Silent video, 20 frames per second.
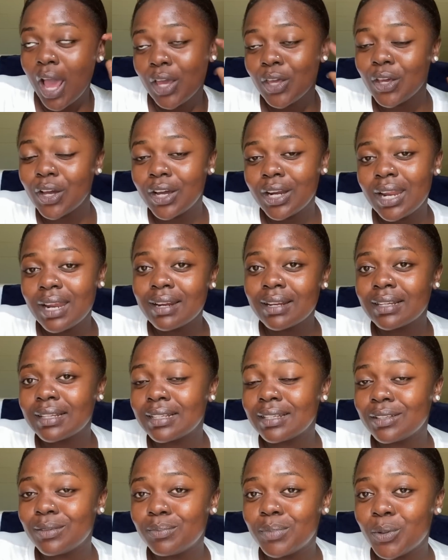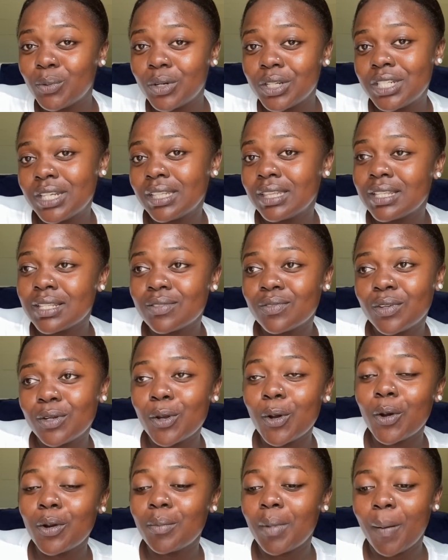You're gonna be watching this
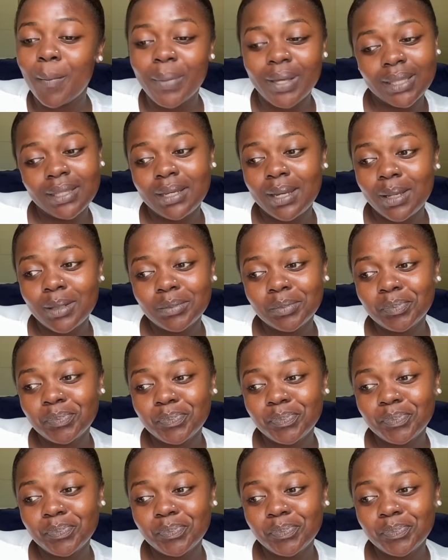video on my birthday.